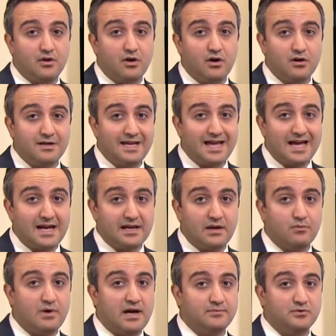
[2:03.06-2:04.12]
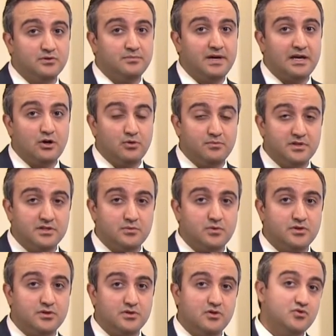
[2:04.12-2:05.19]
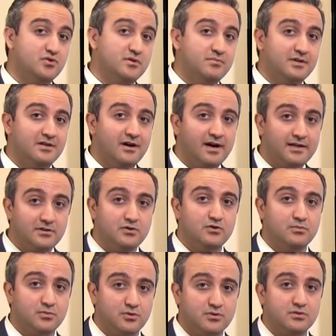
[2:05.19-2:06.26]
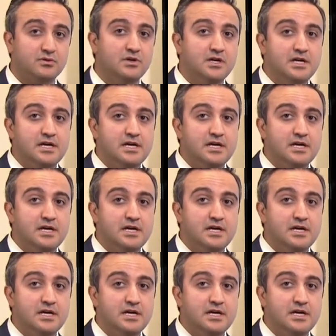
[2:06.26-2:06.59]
cardiac rhabdomyomas, which are usually benign tumors,